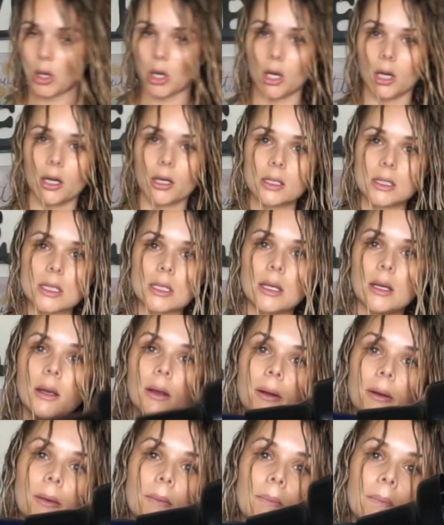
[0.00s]
part,
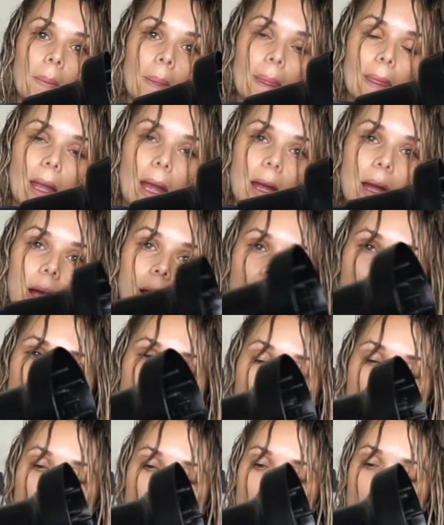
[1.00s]
I have
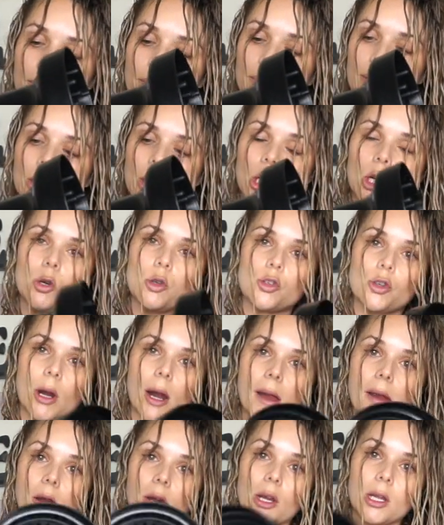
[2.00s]
my blow
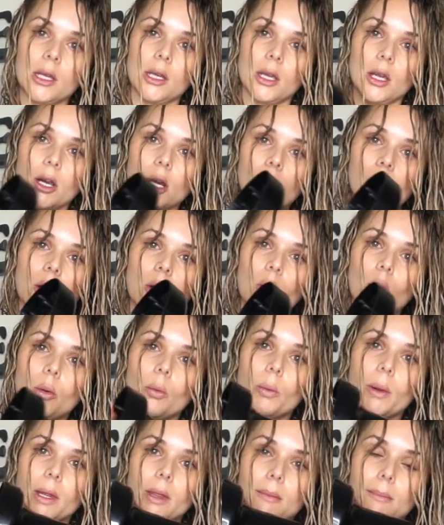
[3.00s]
dryer here
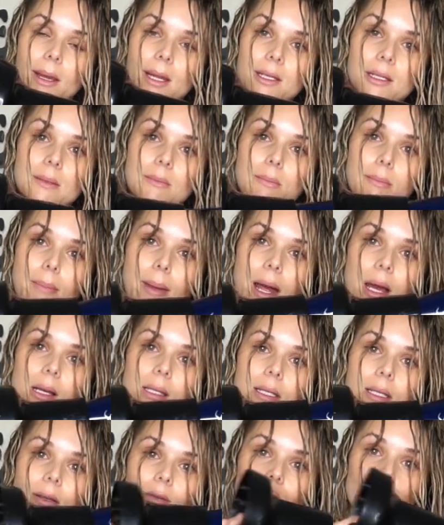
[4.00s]
with my
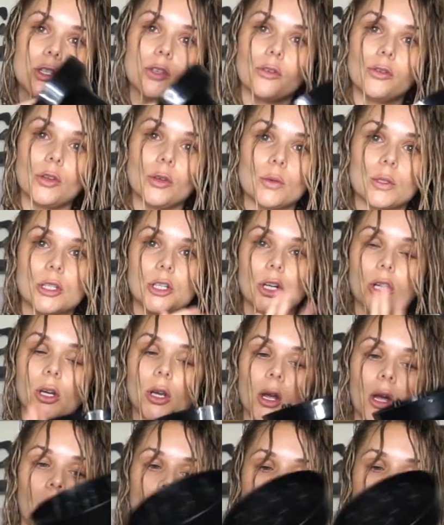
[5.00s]
massive diffuser.